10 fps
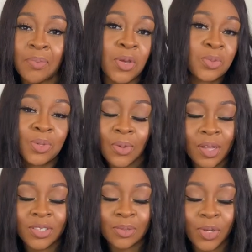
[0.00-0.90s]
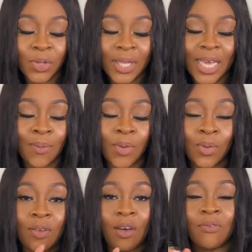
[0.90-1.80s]
because we all love to smell unique I mean,
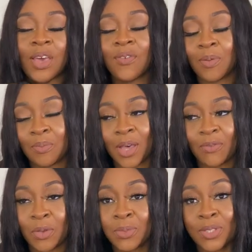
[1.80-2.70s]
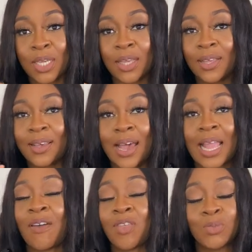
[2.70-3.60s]
all of our favorite perfumes
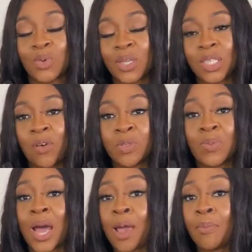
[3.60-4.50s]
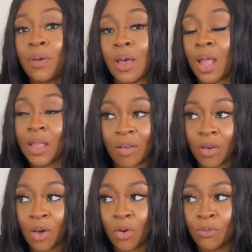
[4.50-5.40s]
and having them to ourselves. But I'm a
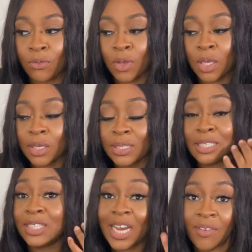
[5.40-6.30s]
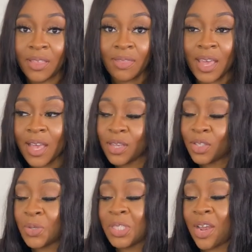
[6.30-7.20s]
lover of sharing things,
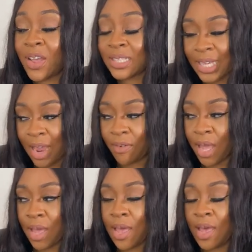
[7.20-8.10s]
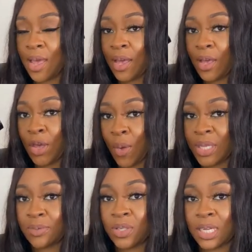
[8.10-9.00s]
so sharing is caring. Go
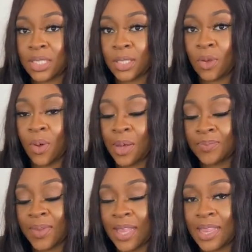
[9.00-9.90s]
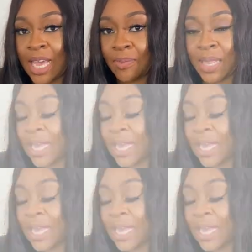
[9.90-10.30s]
and smell Santal Noir and thank me